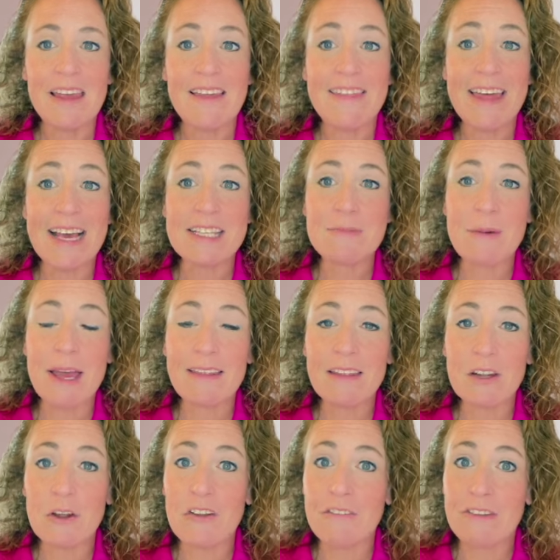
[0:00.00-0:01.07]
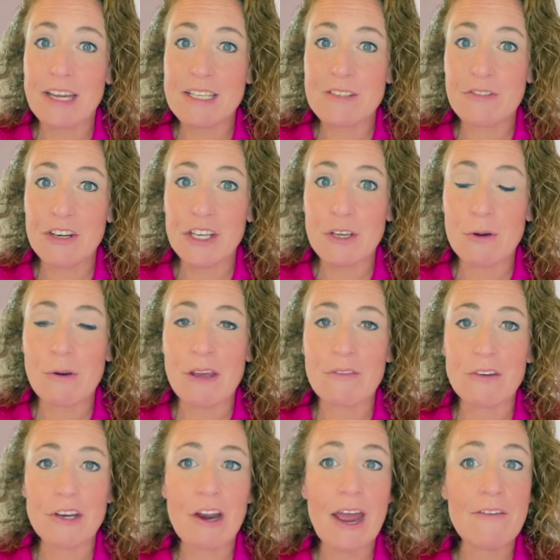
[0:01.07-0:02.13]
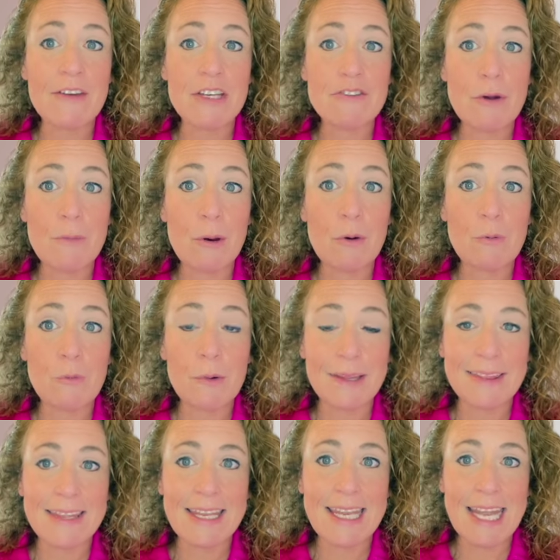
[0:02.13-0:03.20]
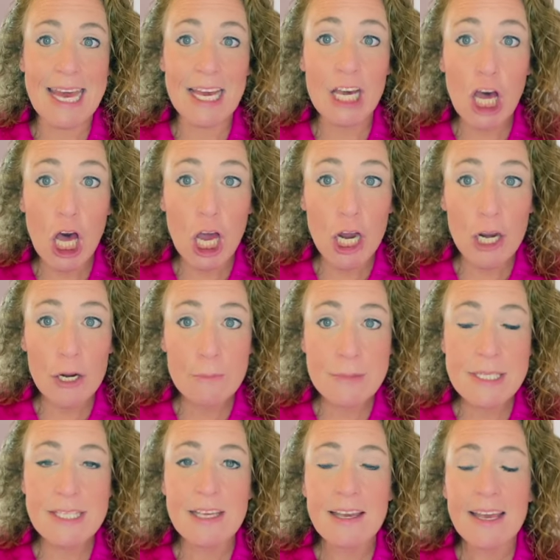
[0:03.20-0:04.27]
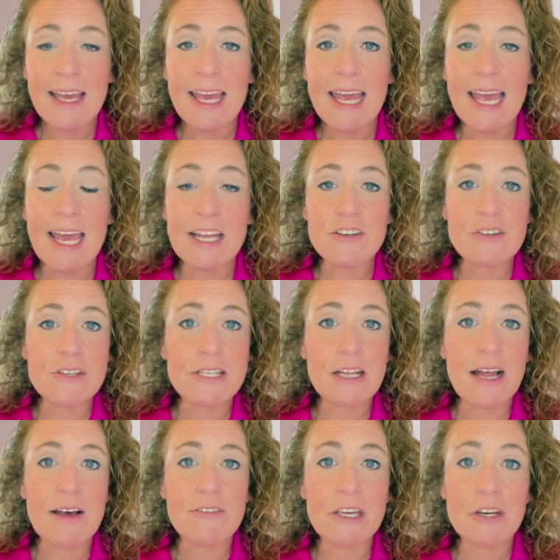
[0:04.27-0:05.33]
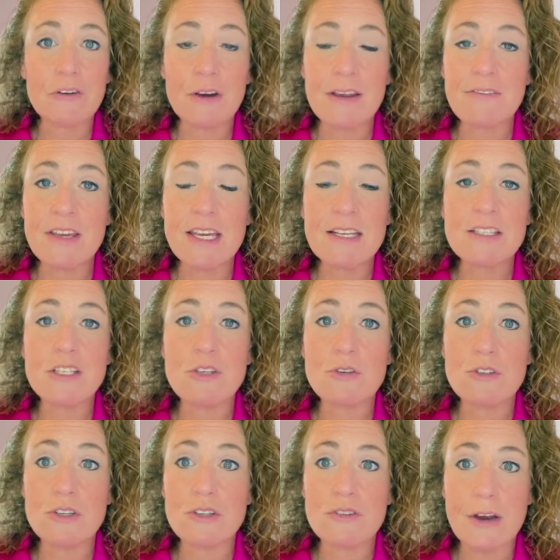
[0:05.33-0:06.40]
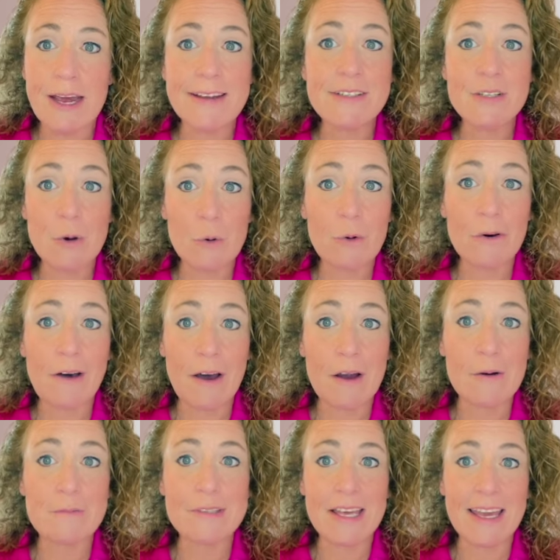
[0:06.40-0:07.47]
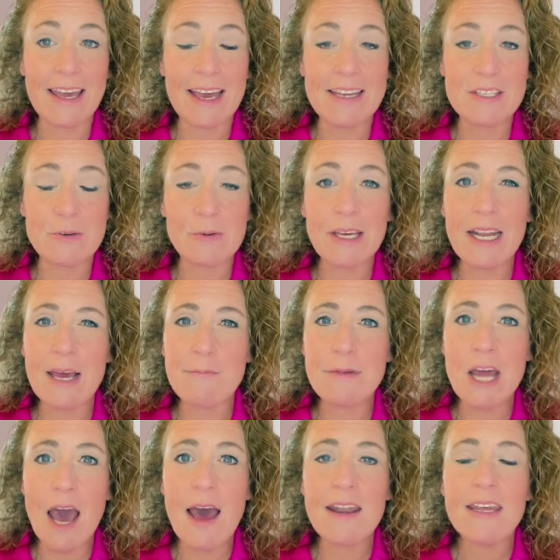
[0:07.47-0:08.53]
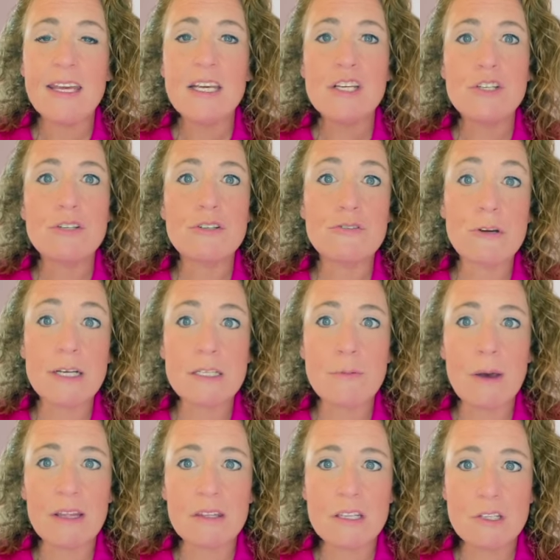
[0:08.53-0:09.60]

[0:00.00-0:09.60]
that's my little advice for you. If you're having trouble with net carbs and you're still having cravings, you should try total carbs like I do. And I'm not strict about the